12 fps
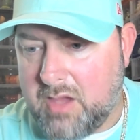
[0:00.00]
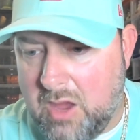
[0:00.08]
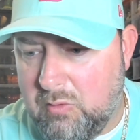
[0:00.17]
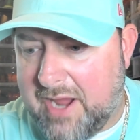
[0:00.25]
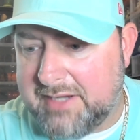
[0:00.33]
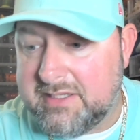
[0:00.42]

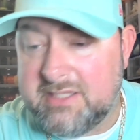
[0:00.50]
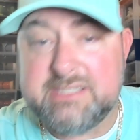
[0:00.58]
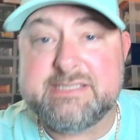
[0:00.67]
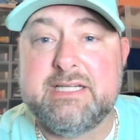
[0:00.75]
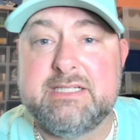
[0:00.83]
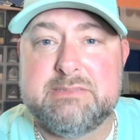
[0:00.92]
All right,
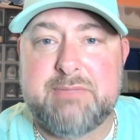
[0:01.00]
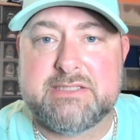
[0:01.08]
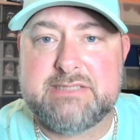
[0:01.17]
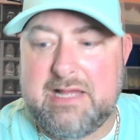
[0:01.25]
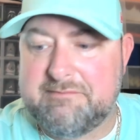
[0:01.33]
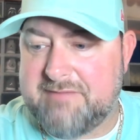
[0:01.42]
let's get into my
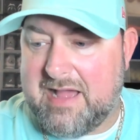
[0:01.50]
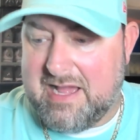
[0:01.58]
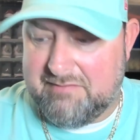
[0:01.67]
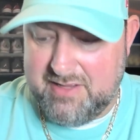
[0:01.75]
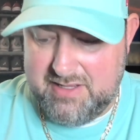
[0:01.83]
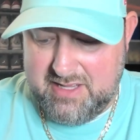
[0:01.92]
top
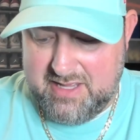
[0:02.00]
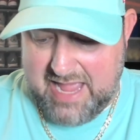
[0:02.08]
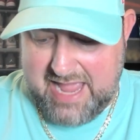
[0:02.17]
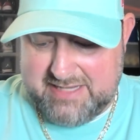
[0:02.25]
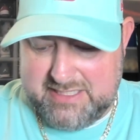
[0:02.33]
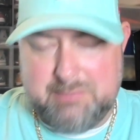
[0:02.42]
five.
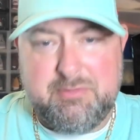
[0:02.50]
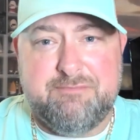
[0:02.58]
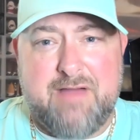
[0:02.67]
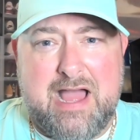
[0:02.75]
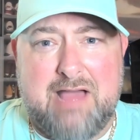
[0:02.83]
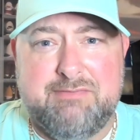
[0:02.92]
At number
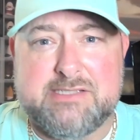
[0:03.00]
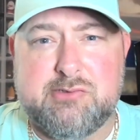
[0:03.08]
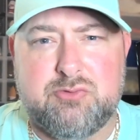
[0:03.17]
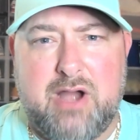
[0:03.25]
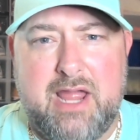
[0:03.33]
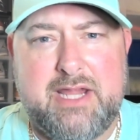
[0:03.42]
five, this
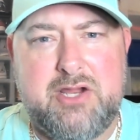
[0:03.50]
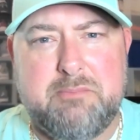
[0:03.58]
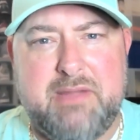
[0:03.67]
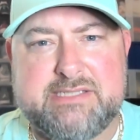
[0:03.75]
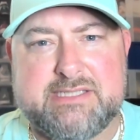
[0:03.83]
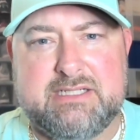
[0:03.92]
one right here
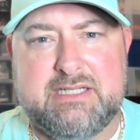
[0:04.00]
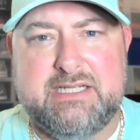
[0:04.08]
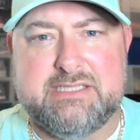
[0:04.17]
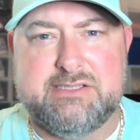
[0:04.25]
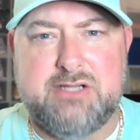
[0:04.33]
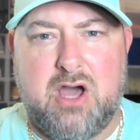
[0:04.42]
basically
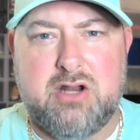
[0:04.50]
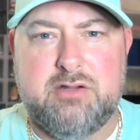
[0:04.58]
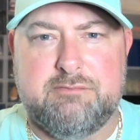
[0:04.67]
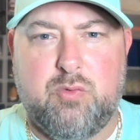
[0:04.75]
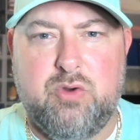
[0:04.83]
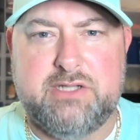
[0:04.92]
is
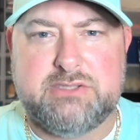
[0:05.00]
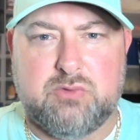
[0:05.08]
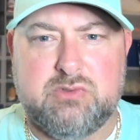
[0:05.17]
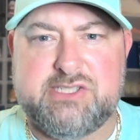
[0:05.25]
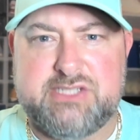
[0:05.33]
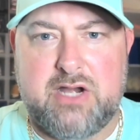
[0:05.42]
Nautica Voyage
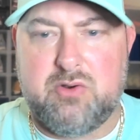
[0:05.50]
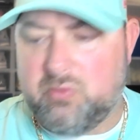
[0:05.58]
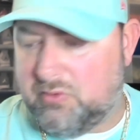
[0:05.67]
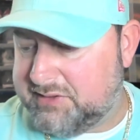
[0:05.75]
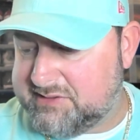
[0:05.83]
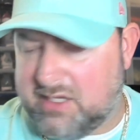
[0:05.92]
on
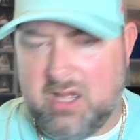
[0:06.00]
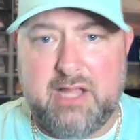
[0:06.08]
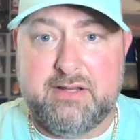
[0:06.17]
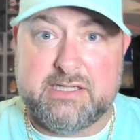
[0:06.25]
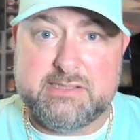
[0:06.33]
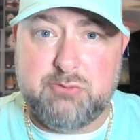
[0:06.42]
steroids. All
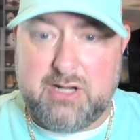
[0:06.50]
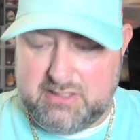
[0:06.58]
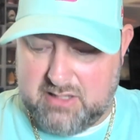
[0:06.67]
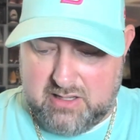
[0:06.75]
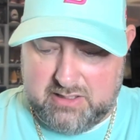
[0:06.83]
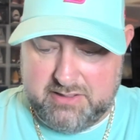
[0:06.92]
right, that's what I
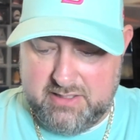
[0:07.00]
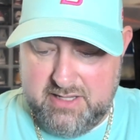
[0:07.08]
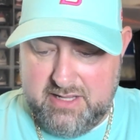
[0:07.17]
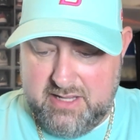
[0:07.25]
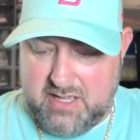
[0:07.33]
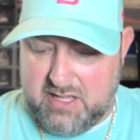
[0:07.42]
call
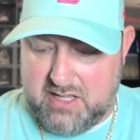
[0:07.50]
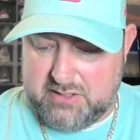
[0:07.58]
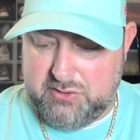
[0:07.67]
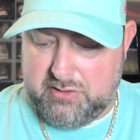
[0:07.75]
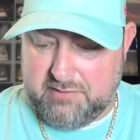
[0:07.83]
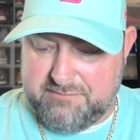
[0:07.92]
it.
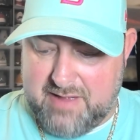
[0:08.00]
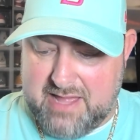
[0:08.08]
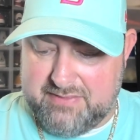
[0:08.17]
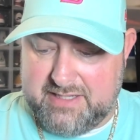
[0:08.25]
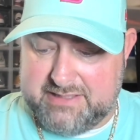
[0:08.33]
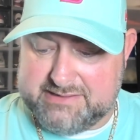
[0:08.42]
You can
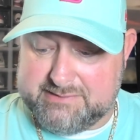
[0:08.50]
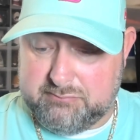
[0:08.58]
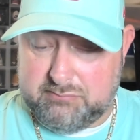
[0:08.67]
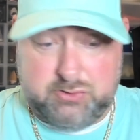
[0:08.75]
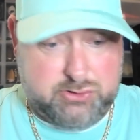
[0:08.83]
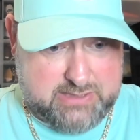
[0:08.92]
find this
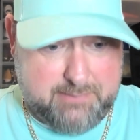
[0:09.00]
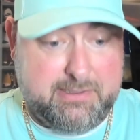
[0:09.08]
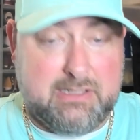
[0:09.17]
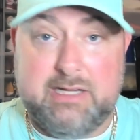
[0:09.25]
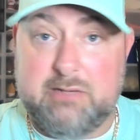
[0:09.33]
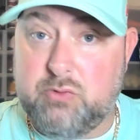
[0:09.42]

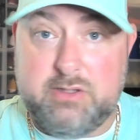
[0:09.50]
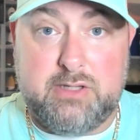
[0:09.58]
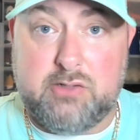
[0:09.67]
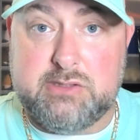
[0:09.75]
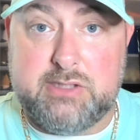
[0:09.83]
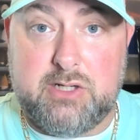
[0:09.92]
typically at one of
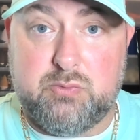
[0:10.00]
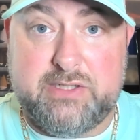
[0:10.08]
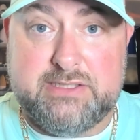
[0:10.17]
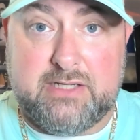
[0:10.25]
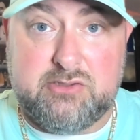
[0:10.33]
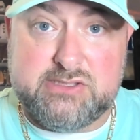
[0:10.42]
those
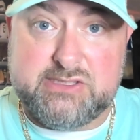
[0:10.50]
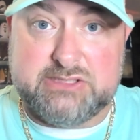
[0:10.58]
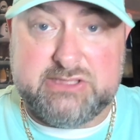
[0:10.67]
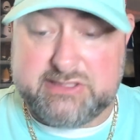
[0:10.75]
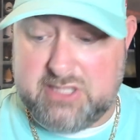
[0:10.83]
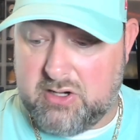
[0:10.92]
retailers that I
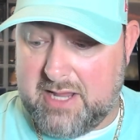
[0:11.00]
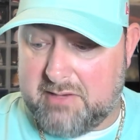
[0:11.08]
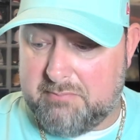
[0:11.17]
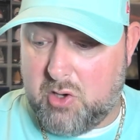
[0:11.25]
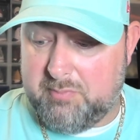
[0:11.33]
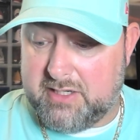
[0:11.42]
just called out a
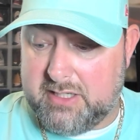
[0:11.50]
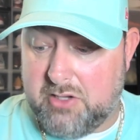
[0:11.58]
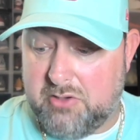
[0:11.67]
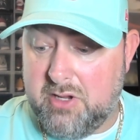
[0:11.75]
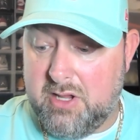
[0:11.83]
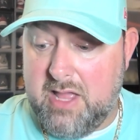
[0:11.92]
moment
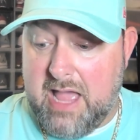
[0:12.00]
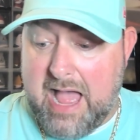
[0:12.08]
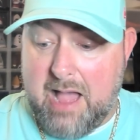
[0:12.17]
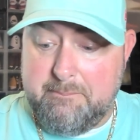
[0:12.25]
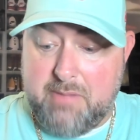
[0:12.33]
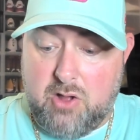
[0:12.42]
ago.
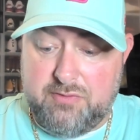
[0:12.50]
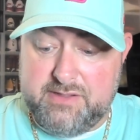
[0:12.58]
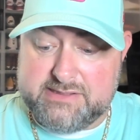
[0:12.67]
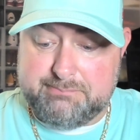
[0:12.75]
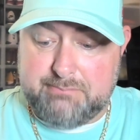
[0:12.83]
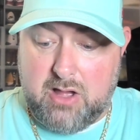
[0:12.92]
I bought
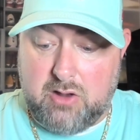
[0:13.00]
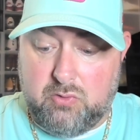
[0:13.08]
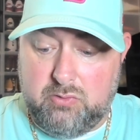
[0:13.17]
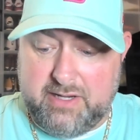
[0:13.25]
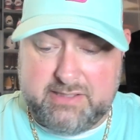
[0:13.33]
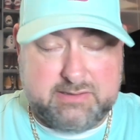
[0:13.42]
this
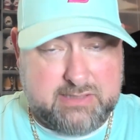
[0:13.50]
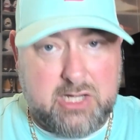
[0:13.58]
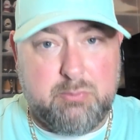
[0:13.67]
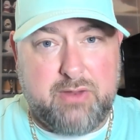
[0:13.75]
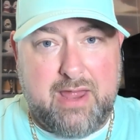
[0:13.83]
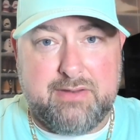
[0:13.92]
bottle. It
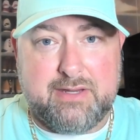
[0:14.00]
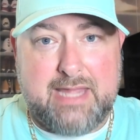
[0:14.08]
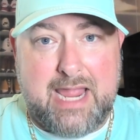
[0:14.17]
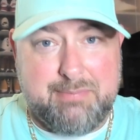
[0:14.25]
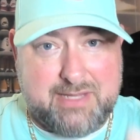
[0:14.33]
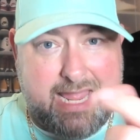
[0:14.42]
came without the
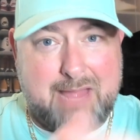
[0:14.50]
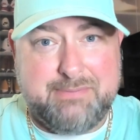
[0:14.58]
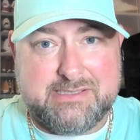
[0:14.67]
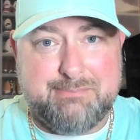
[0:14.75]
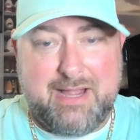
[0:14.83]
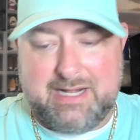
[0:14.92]
cap. The cap
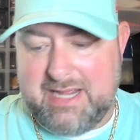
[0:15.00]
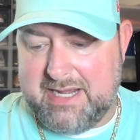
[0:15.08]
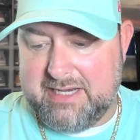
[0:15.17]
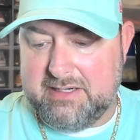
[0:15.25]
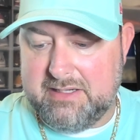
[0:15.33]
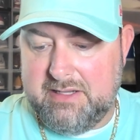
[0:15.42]
is
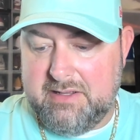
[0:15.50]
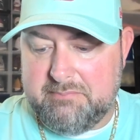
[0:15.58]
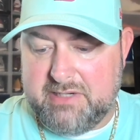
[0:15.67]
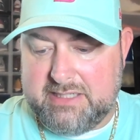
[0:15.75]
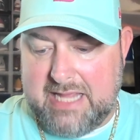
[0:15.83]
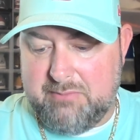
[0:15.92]
magnetic,
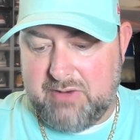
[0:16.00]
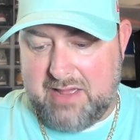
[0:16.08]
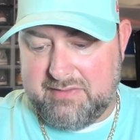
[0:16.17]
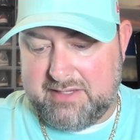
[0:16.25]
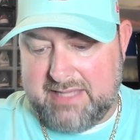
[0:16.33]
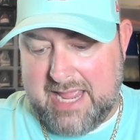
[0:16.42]
but it came
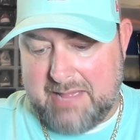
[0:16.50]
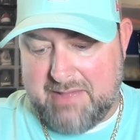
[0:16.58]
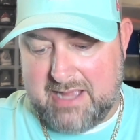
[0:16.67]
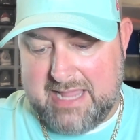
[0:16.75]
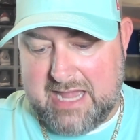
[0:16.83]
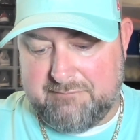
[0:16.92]
without the cap.
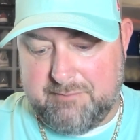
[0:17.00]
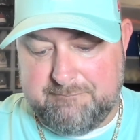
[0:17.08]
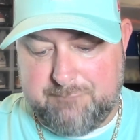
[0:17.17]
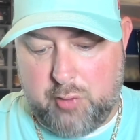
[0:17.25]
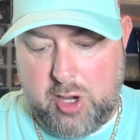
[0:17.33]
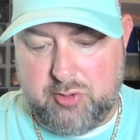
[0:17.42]
I got it
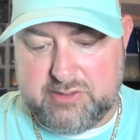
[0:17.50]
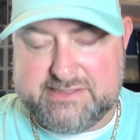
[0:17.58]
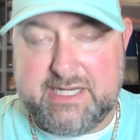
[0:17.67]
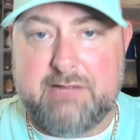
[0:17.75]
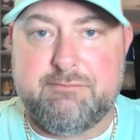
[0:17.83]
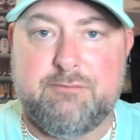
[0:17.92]
from
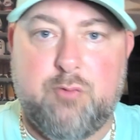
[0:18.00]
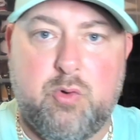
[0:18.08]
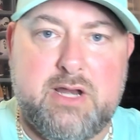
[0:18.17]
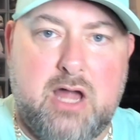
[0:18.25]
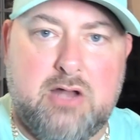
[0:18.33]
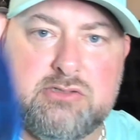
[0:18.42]
FragranceNet for
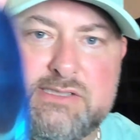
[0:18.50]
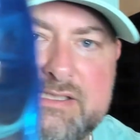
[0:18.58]
$40.